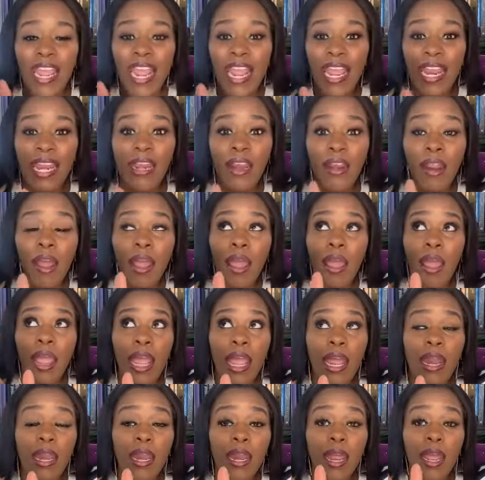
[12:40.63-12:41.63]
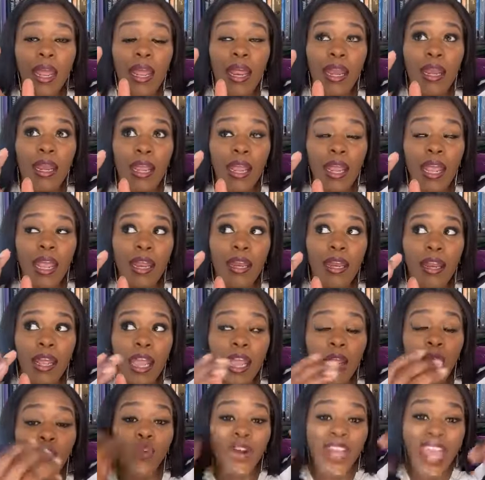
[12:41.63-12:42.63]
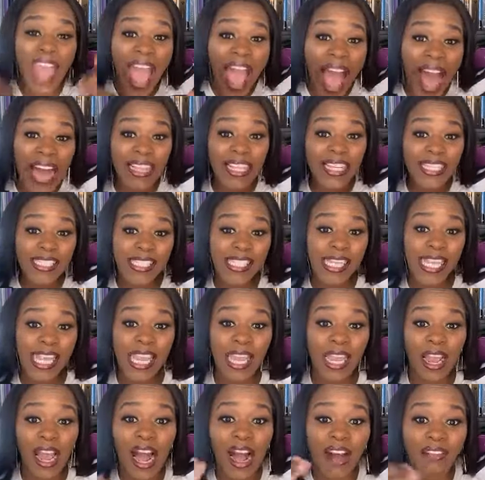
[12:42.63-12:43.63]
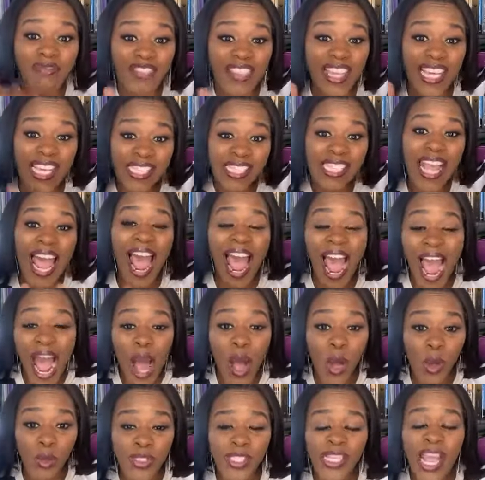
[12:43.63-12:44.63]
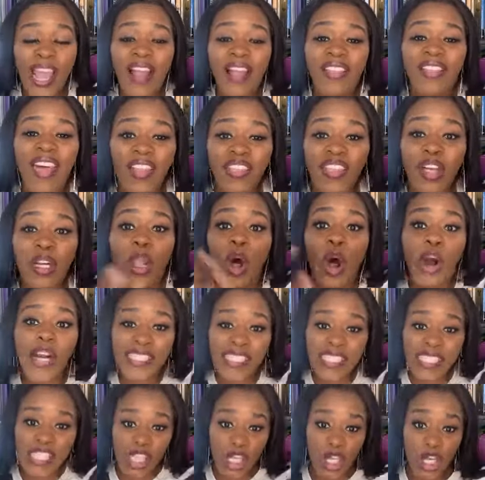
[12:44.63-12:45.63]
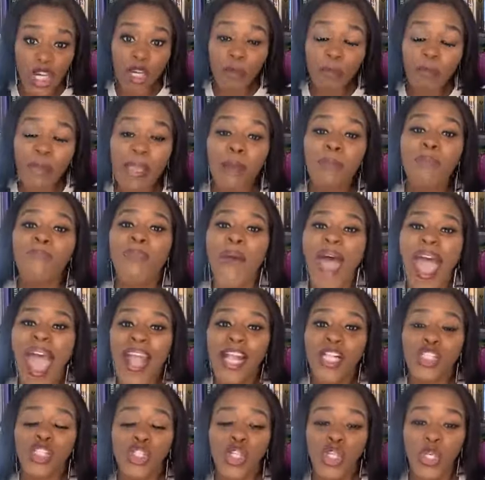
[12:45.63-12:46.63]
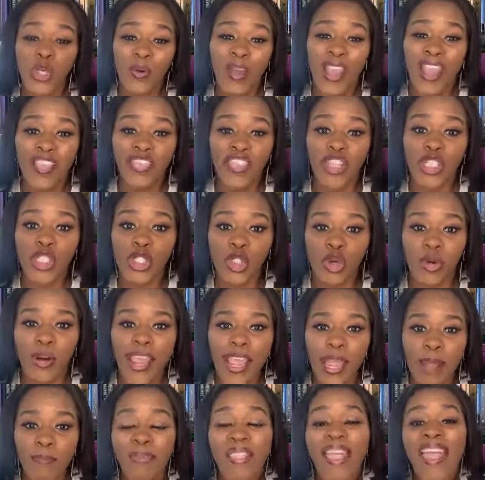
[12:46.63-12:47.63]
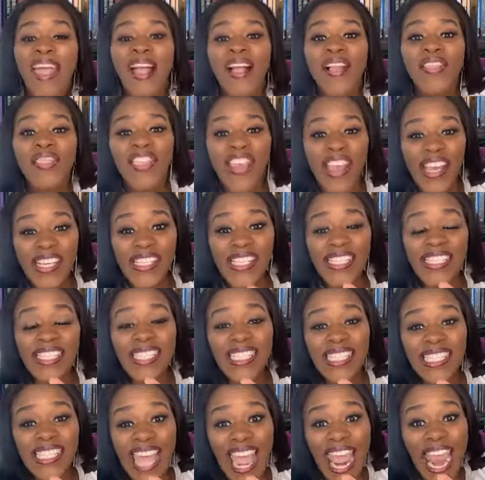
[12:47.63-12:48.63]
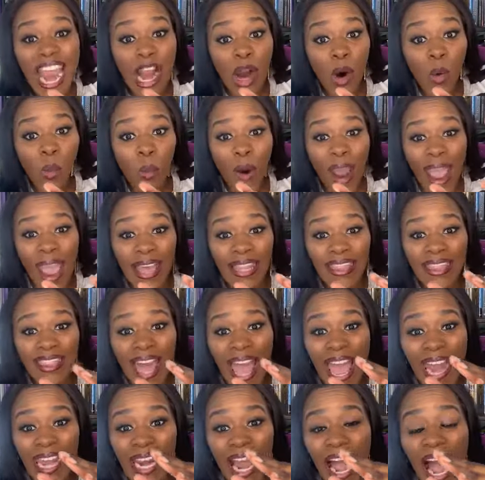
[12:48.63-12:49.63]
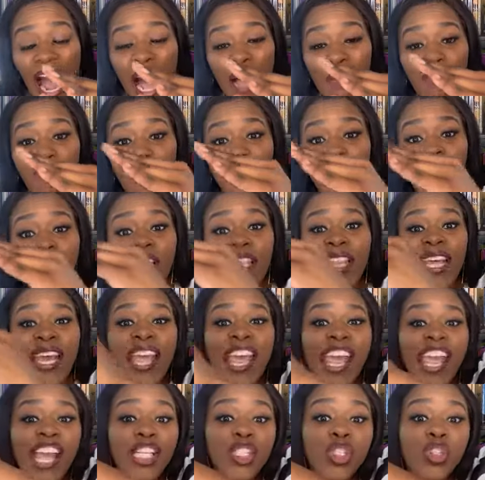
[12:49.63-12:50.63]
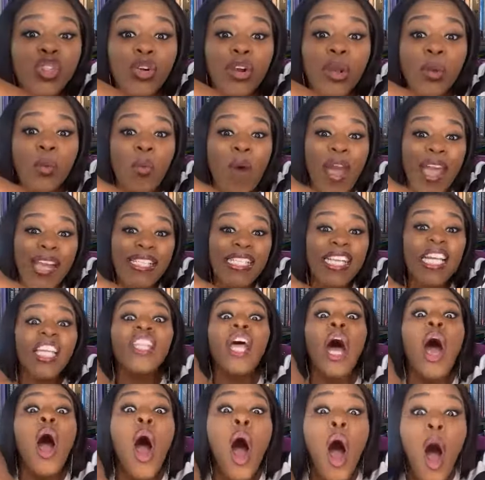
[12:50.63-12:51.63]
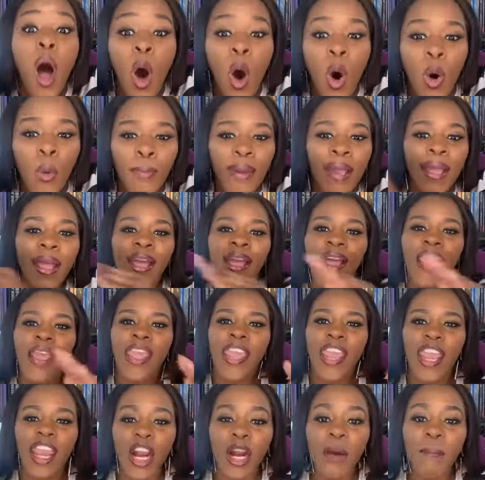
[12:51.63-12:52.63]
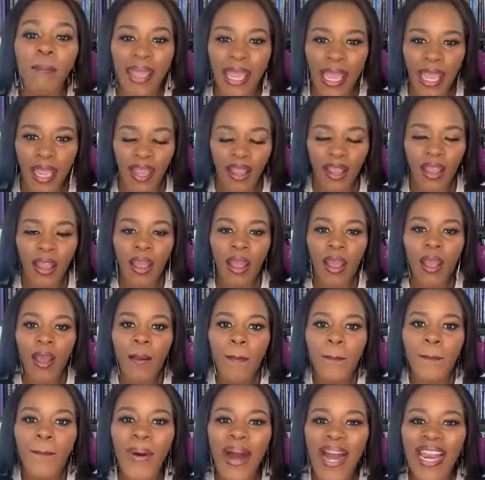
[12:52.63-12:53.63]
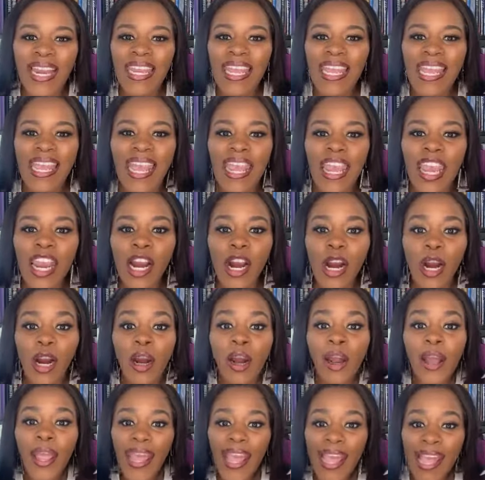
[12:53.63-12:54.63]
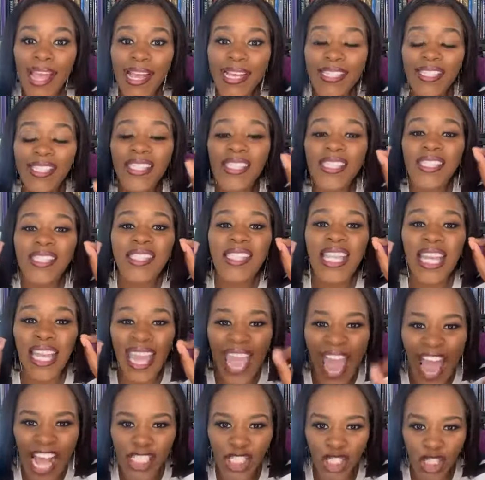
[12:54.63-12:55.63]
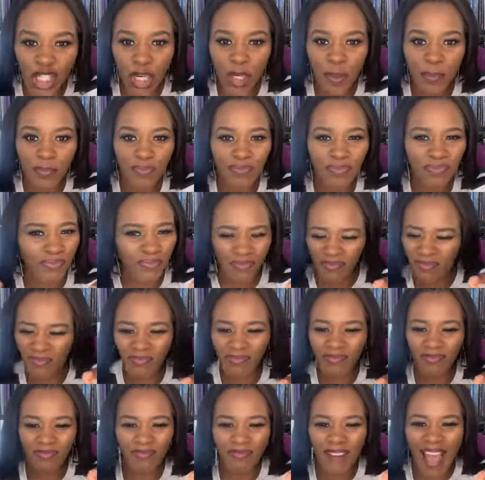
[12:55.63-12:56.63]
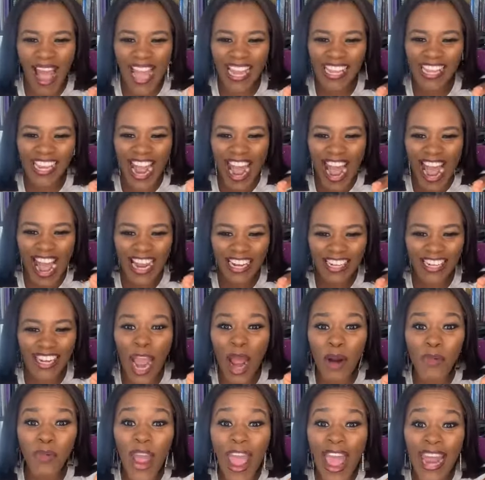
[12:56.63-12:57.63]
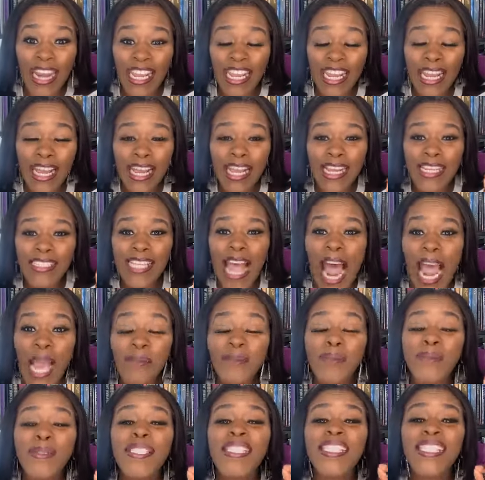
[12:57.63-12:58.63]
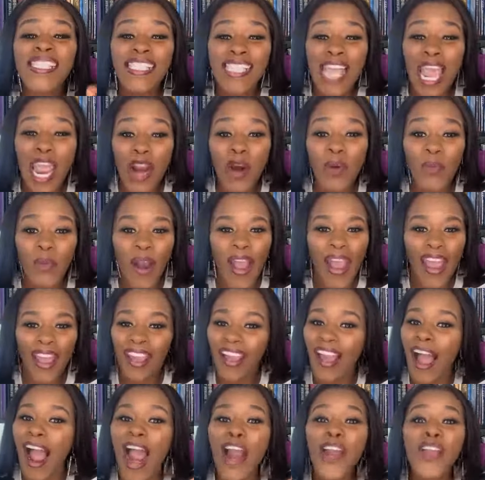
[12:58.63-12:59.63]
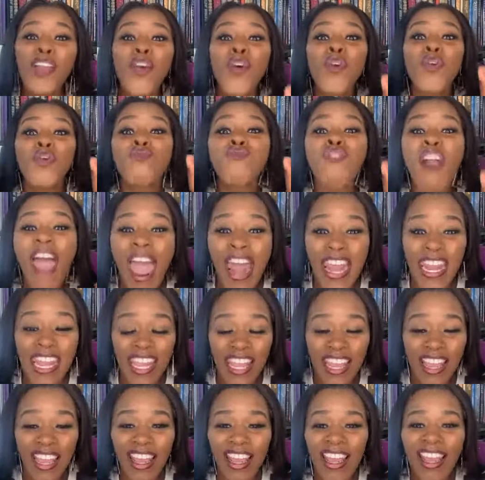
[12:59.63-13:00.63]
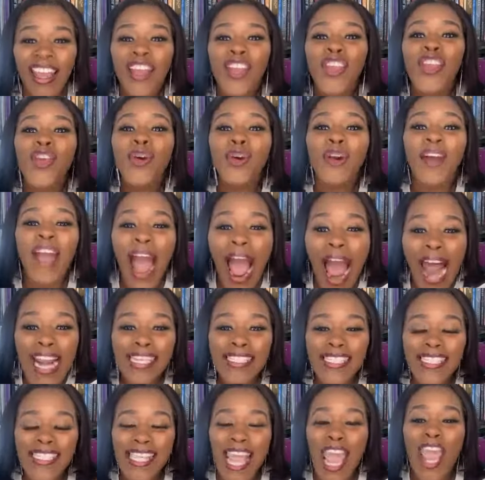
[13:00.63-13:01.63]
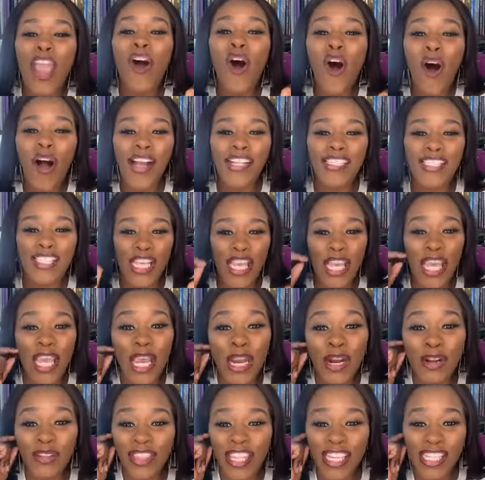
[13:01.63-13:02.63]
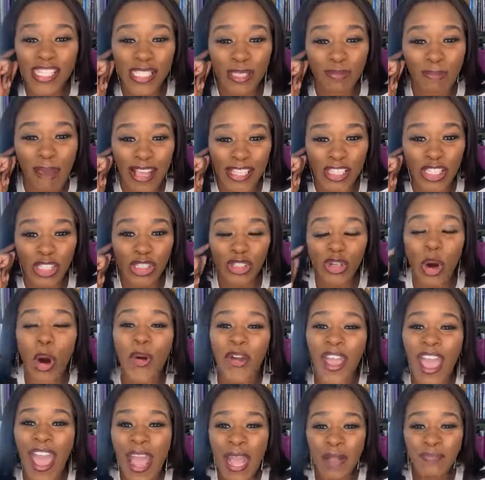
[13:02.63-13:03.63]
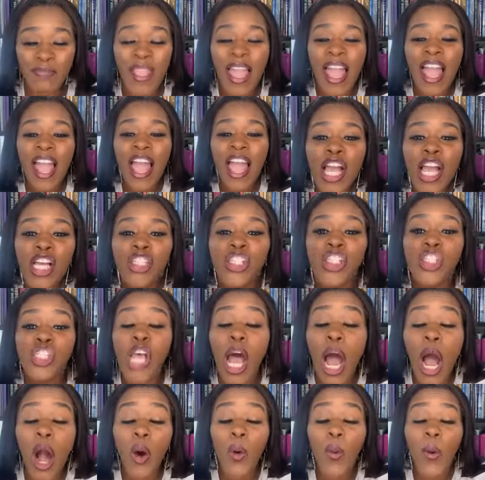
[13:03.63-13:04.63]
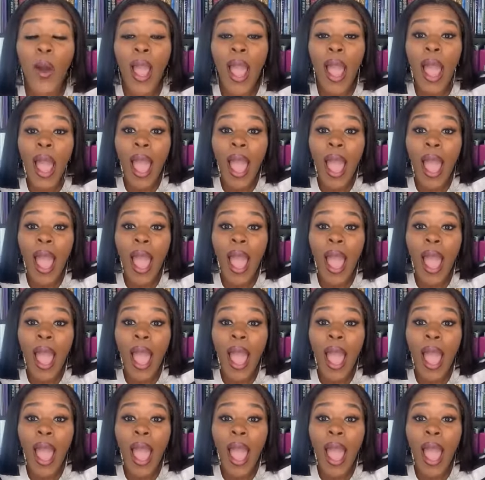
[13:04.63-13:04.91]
in in in in in reality of this house that the Lord took me back to in the dream, this stairway led up to the entryway to the home. Hear me. But here is the catcher. Mm, my God. Y'all ready? Tight stairway. Are you ready? You got to stay on to hear this message, okay? So,